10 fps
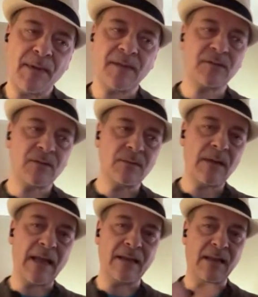best to
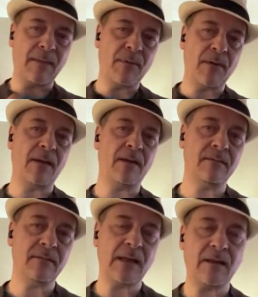edit that part out.
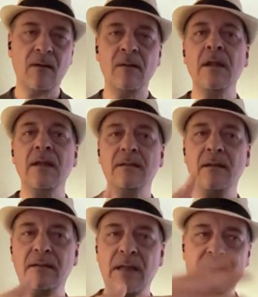Like
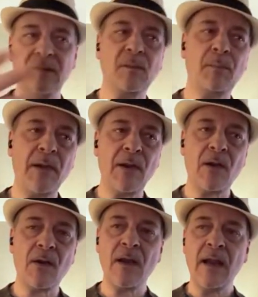they
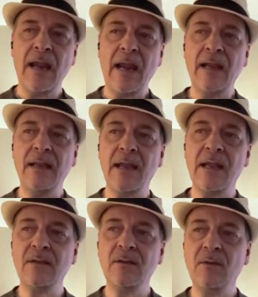disappear, and
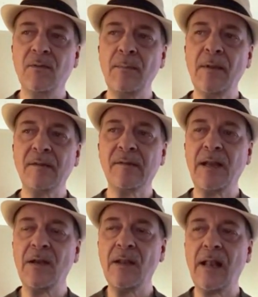then 3 minutes
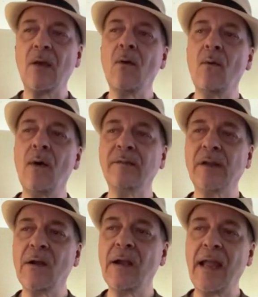later they're like, "Oh,
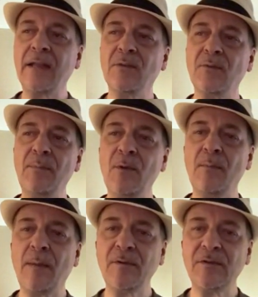sorry, I had to reboot
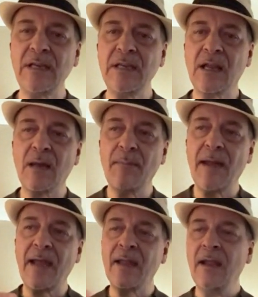my machine." They come
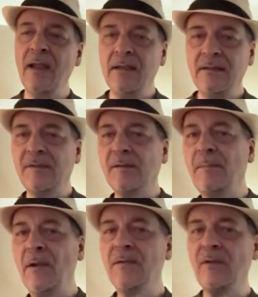back,
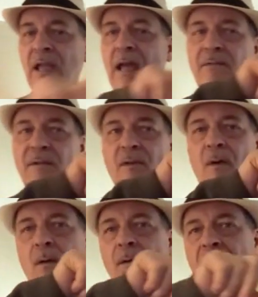disappear. So you have this
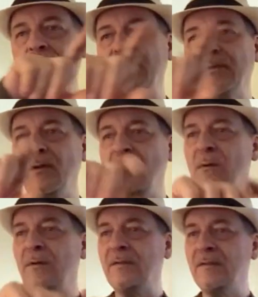whole episode
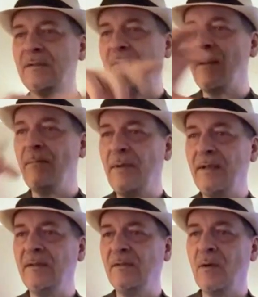where it's got
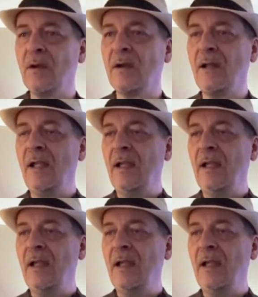places where